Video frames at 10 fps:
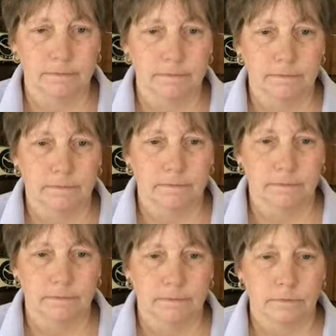
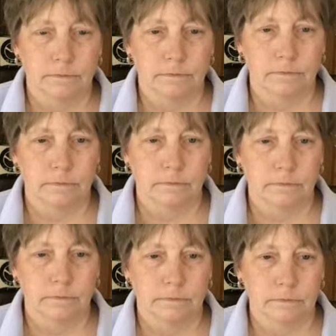
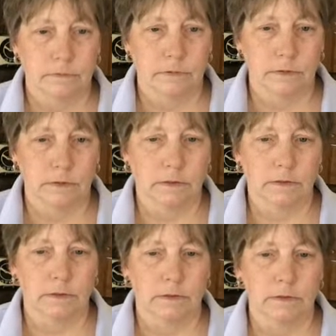
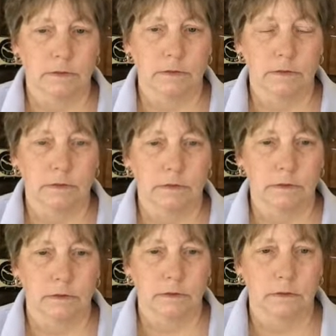
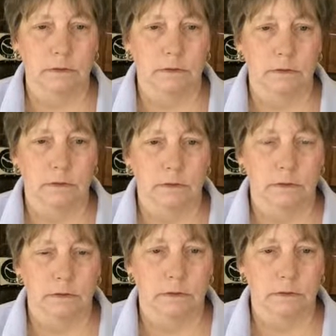
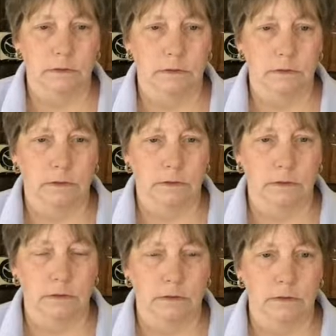
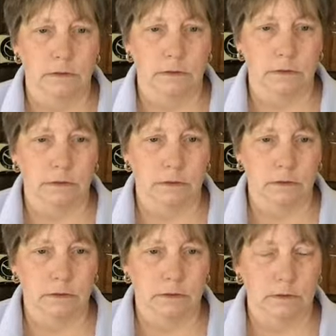
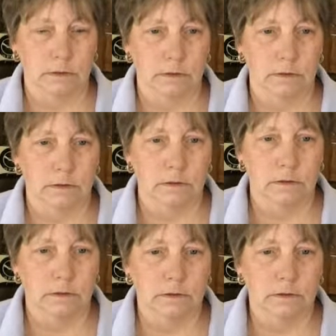(not speaking)